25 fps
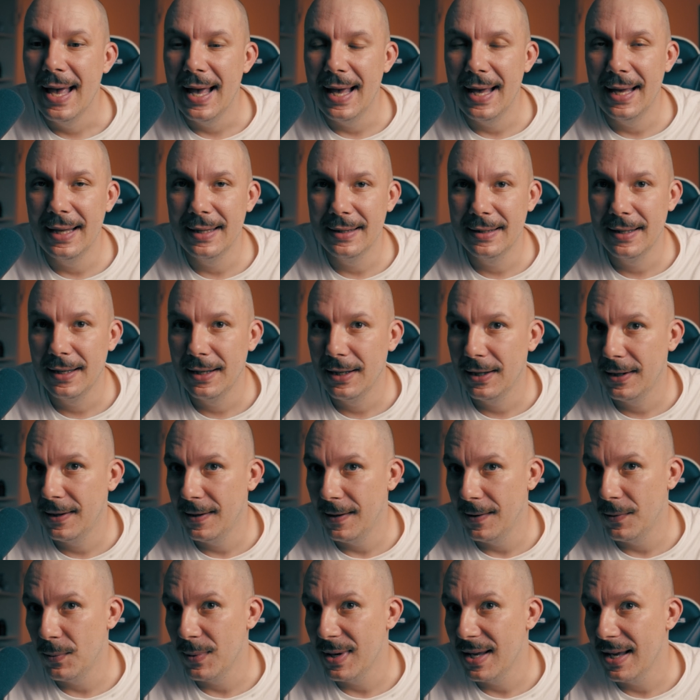And
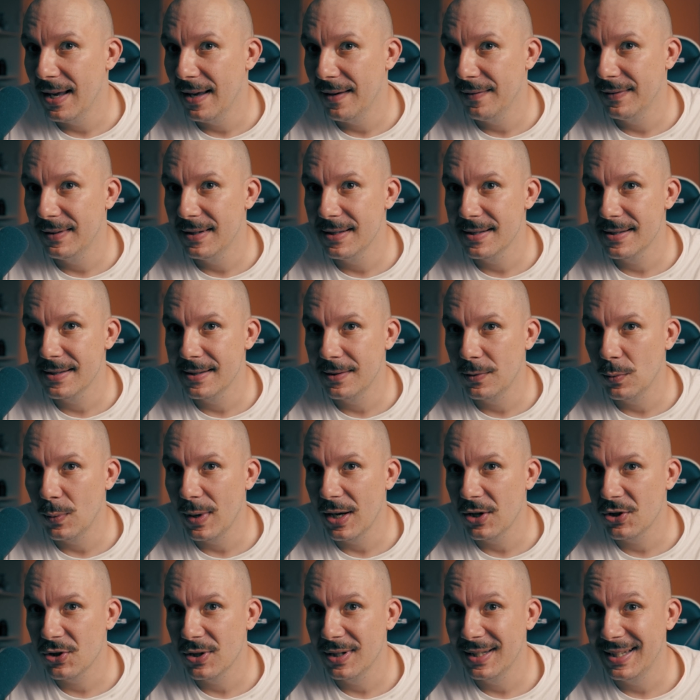here we have this
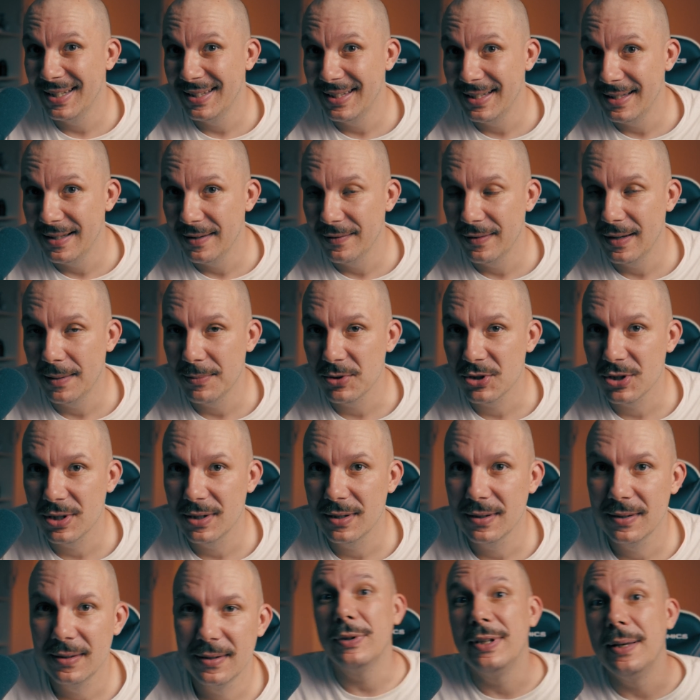situation in the
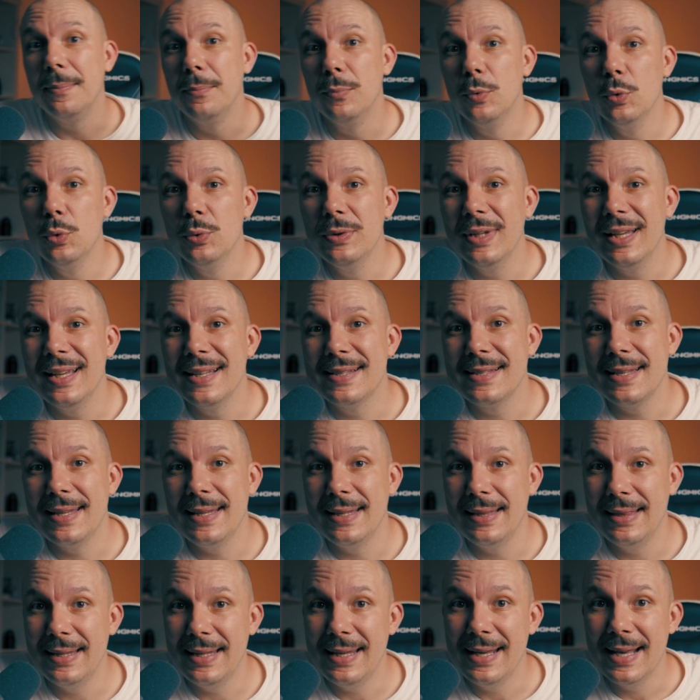Navamsha. Now the moon is
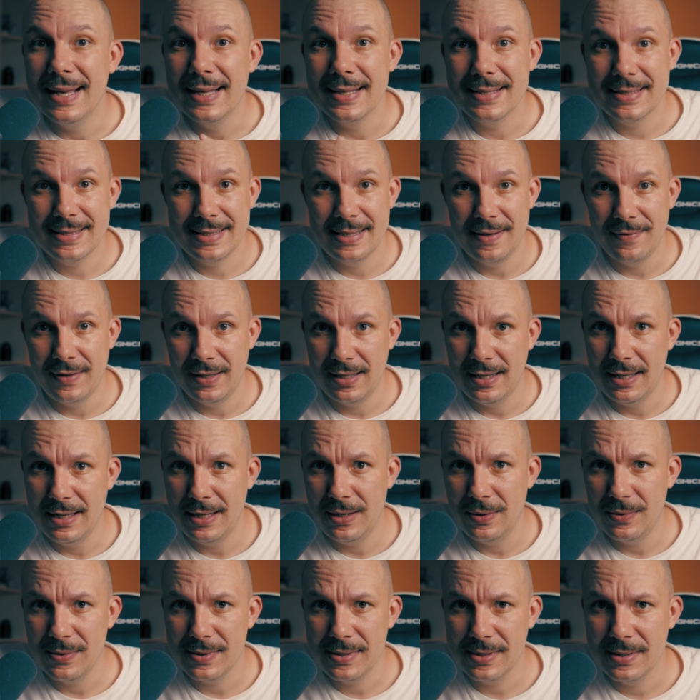in the 7th
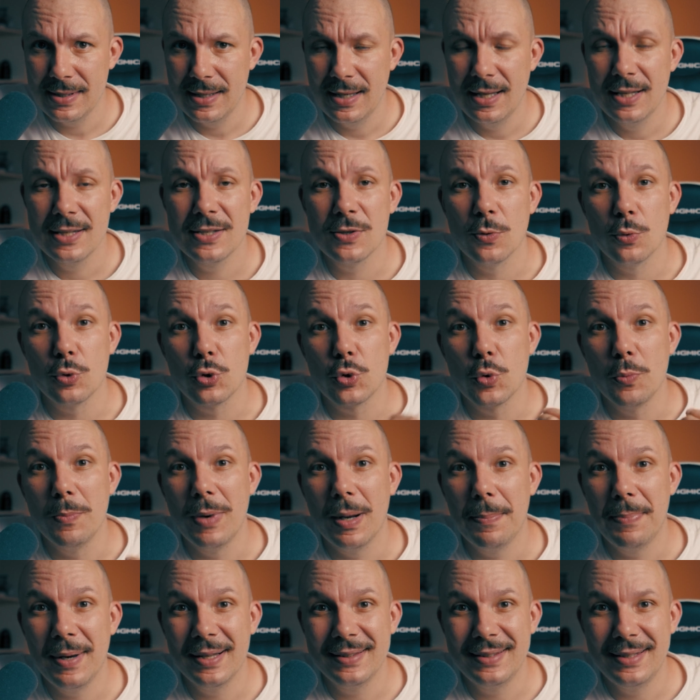house. So
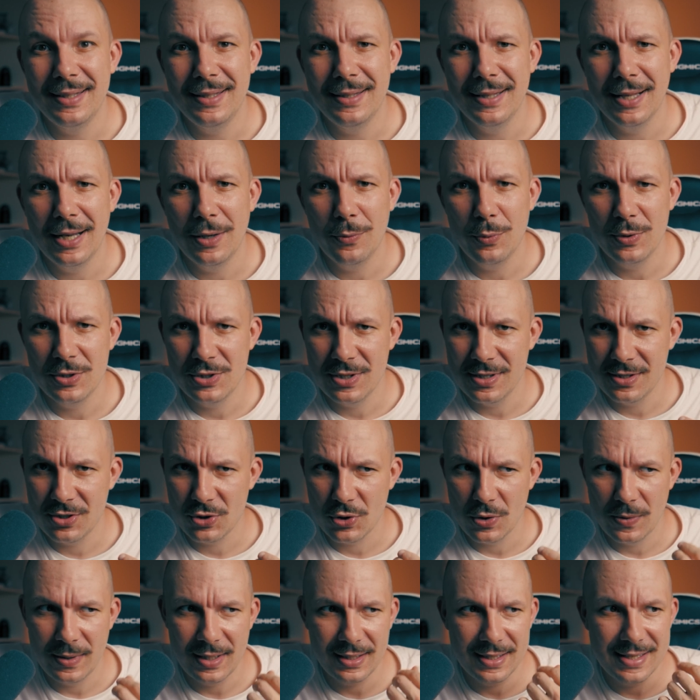Shubhapati now, which is
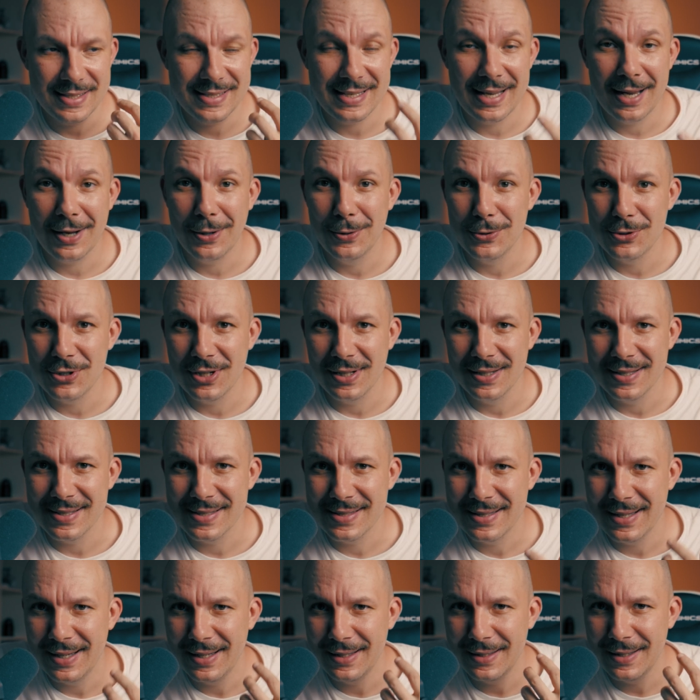showing the psychological
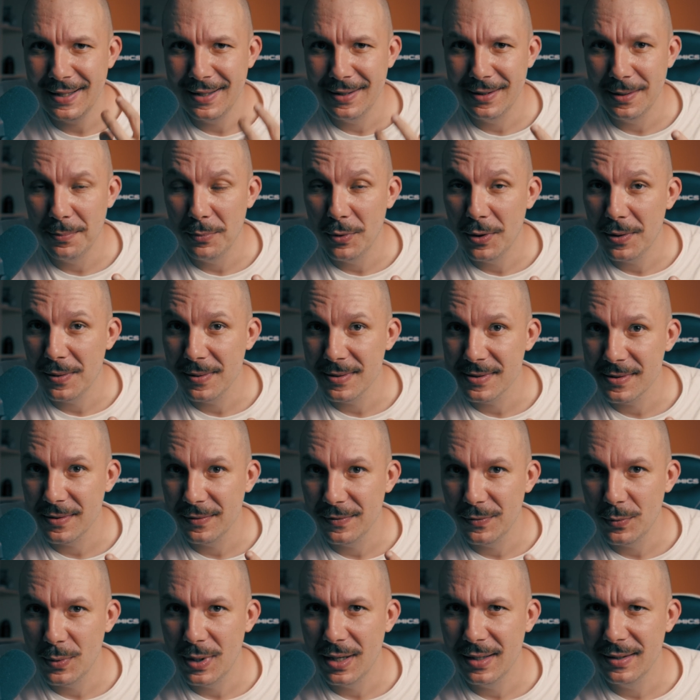state and the morals
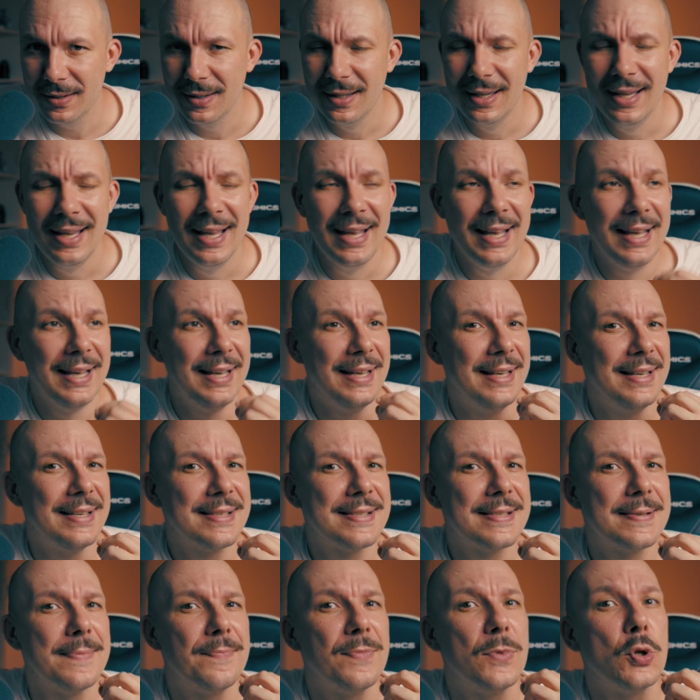of one,
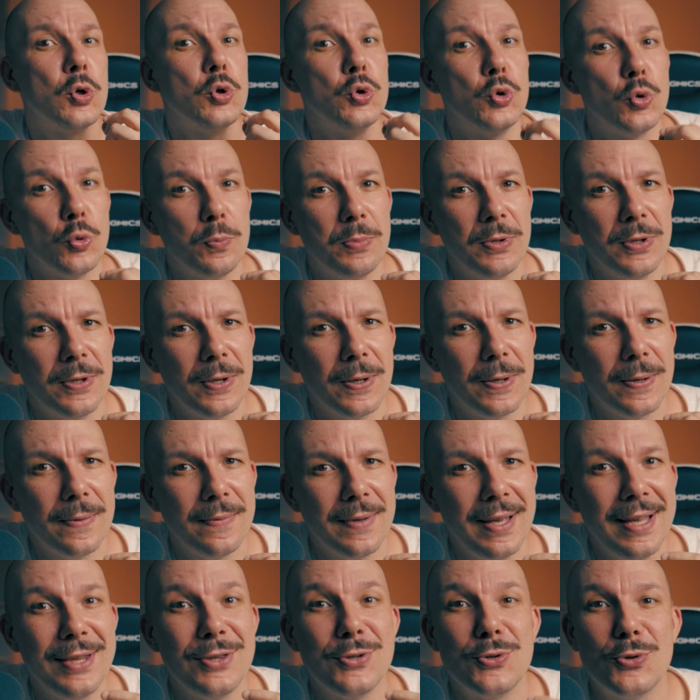is Jupiter.
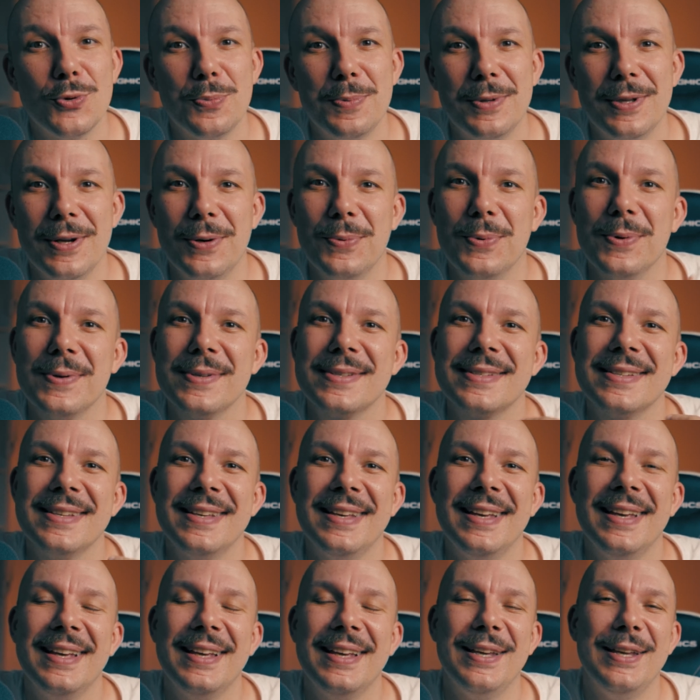And Jupiter was
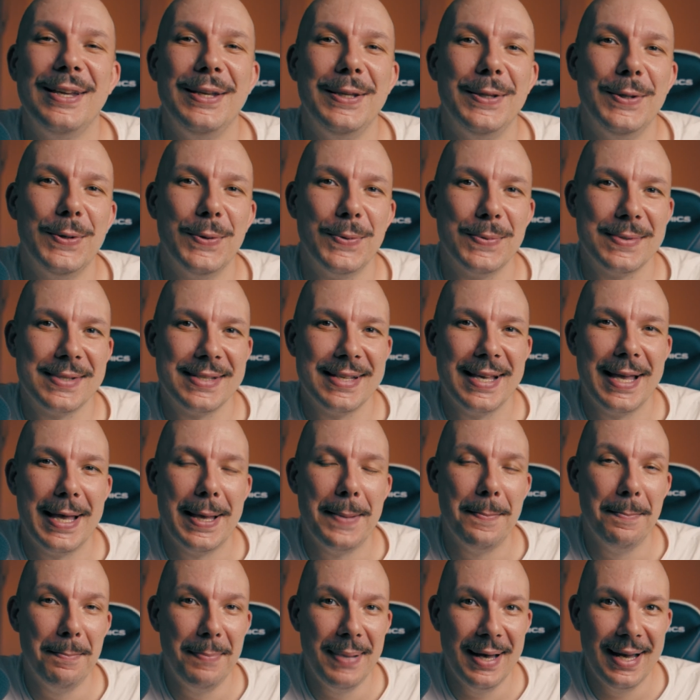in those
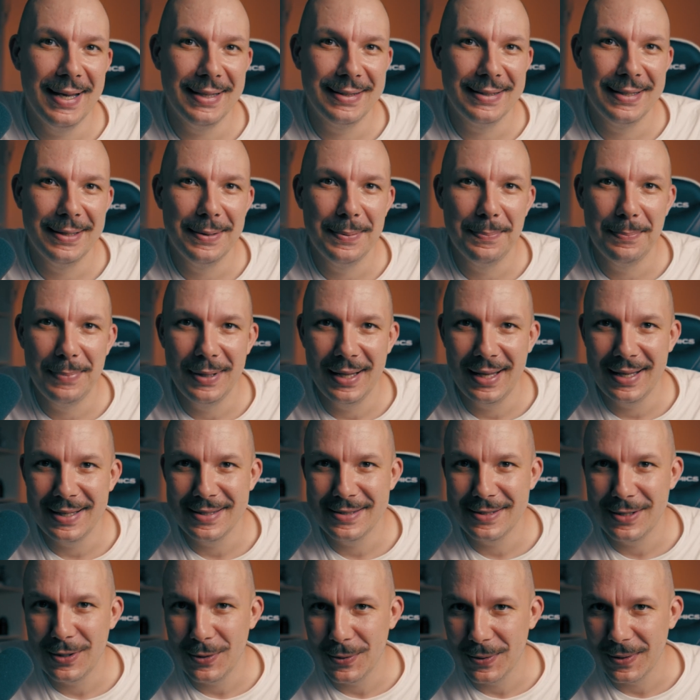bad
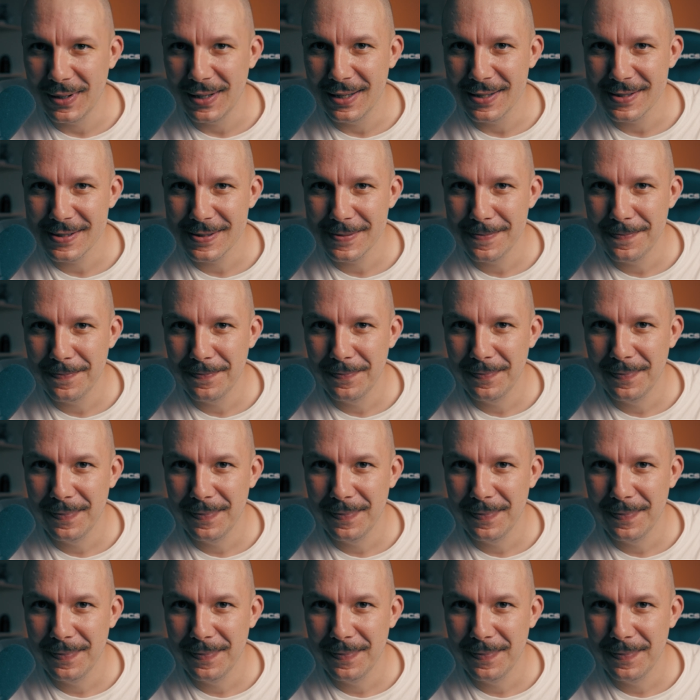placed yogas.